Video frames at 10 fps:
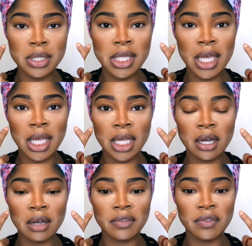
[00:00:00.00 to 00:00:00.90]
taking
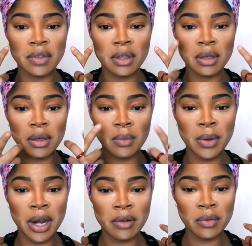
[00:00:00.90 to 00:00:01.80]
off
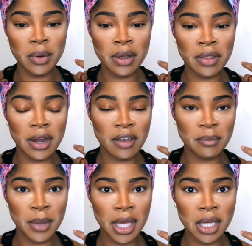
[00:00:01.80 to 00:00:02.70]
everywhere that
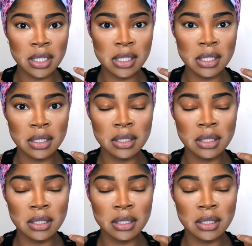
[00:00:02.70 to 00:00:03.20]
I've baked.